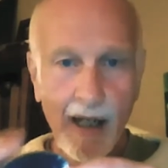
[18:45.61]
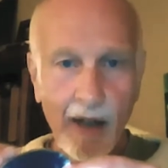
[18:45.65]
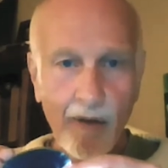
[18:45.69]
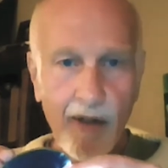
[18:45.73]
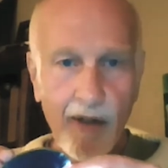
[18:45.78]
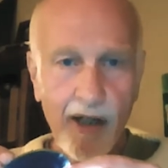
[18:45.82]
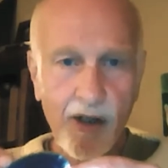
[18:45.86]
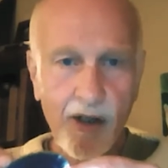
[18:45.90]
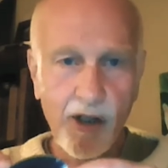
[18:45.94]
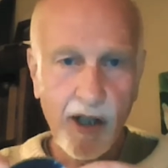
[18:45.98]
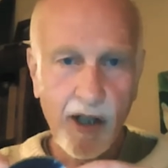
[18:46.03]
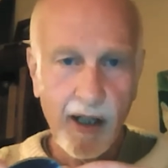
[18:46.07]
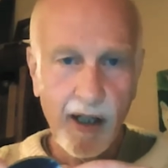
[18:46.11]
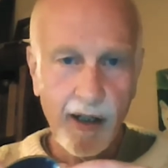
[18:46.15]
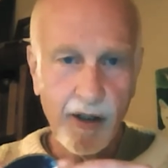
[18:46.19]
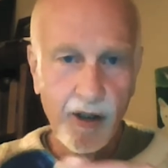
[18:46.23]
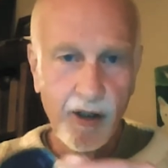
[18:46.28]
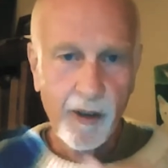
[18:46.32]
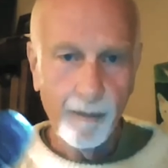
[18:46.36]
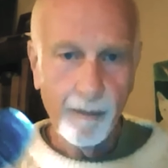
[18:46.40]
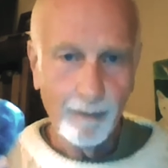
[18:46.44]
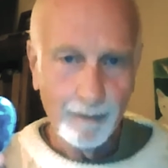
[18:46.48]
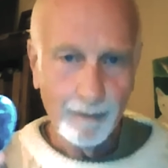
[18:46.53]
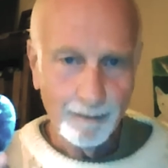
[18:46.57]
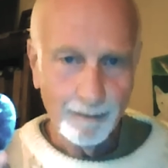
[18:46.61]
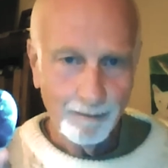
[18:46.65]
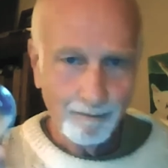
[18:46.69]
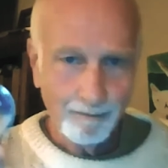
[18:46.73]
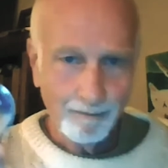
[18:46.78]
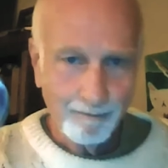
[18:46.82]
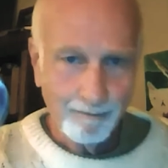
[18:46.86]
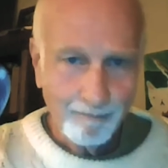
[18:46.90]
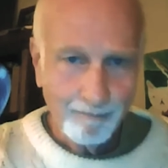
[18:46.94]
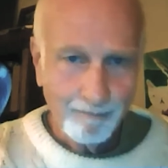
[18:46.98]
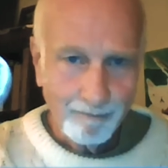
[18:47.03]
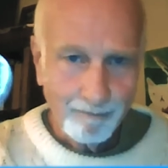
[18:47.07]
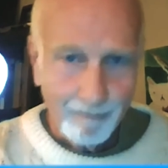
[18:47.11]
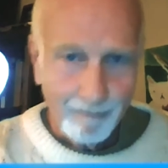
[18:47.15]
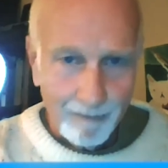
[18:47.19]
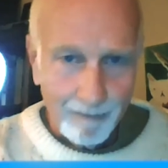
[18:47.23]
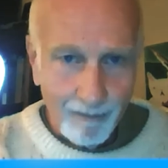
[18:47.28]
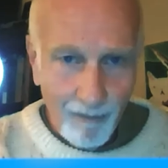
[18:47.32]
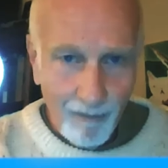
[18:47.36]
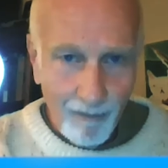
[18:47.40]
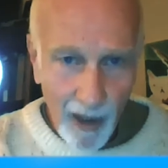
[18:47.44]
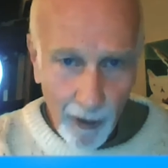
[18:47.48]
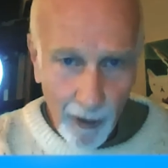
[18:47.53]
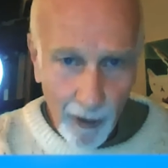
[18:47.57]
This is,
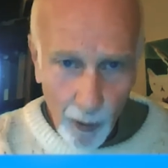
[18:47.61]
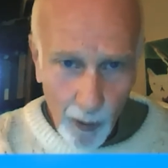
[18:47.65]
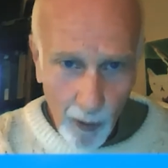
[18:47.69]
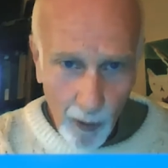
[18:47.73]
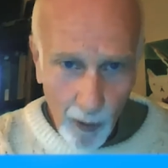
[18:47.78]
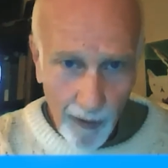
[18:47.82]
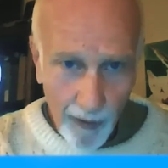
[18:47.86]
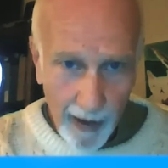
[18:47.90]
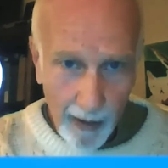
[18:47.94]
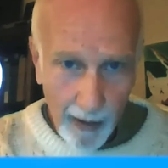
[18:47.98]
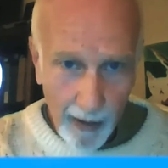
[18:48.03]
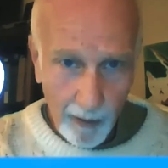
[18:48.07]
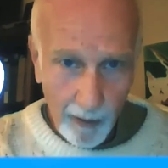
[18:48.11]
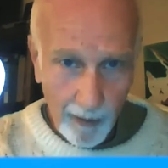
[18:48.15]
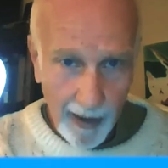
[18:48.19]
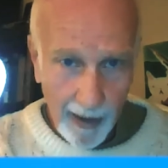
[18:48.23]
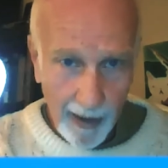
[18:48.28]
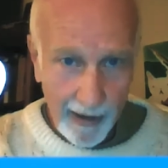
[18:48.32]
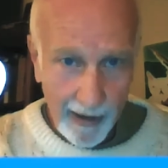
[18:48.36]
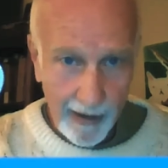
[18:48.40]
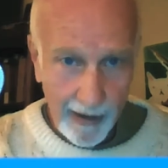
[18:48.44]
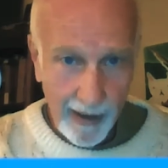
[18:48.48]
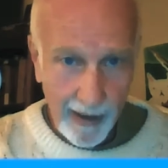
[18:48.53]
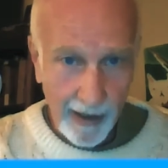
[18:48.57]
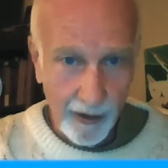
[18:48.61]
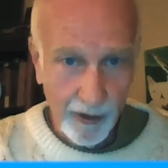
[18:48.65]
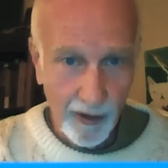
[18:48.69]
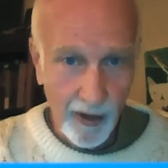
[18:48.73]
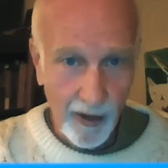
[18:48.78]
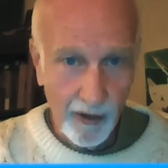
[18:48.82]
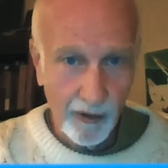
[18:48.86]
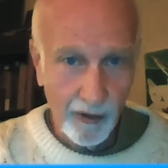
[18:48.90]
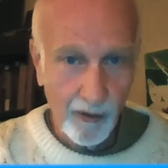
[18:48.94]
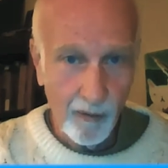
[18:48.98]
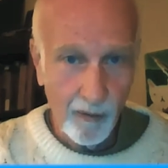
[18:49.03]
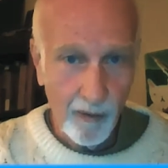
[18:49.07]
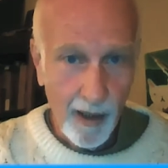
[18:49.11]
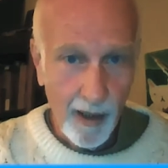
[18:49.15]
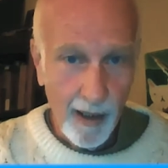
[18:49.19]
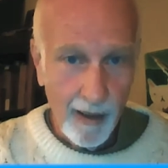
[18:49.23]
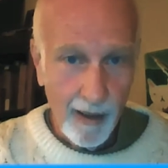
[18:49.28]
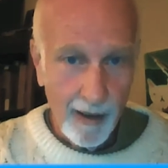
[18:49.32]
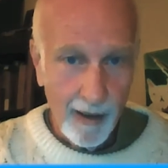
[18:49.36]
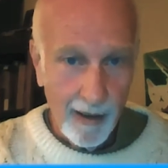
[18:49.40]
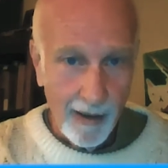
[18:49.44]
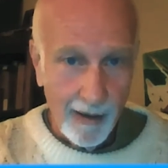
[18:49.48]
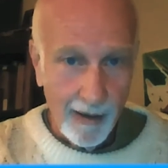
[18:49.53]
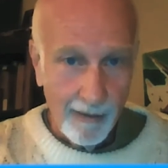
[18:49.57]
I don't know if anyone recognizes this.
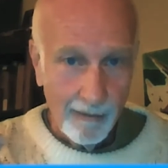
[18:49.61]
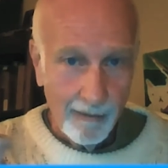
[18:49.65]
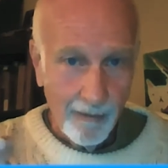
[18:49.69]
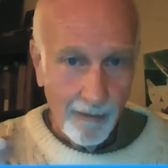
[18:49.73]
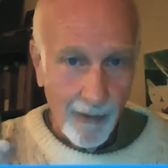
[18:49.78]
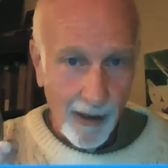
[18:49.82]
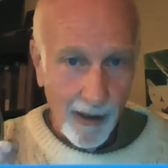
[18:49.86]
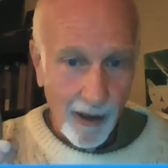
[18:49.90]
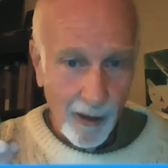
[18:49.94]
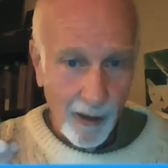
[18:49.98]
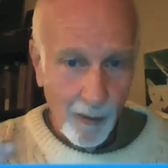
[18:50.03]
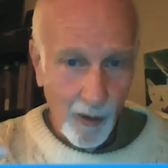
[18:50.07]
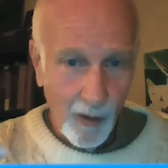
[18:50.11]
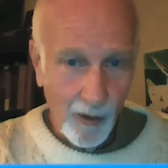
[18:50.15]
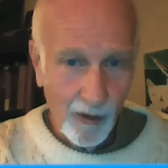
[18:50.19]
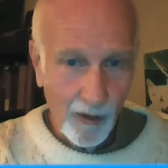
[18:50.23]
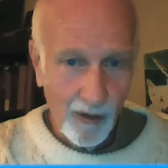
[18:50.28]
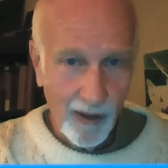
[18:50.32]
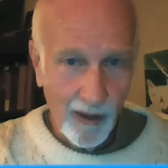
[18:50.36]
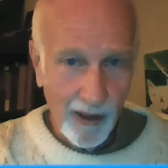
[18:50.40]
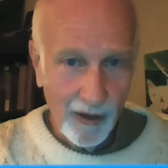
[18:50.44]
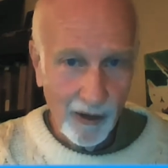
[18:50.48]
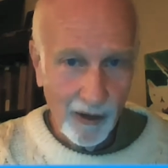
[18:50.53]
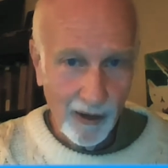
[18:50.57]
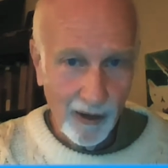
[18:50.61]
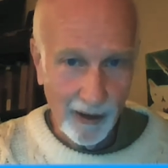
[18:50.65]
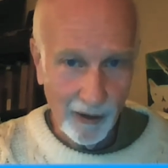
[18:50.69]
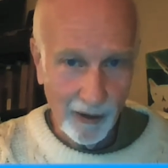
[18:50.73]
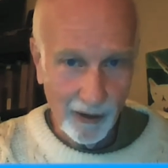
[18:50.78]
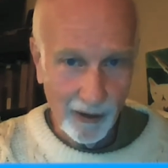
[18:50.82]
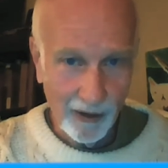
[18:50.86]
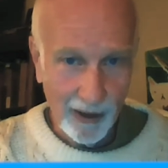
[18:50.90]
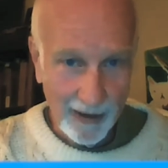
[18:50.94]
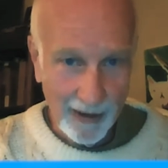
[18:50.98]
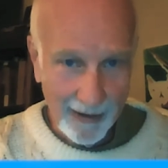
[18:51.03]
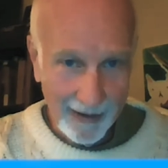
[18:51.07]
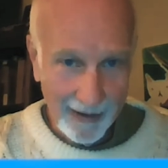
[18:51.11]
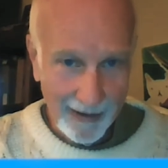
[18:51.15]
What do you suppose this is?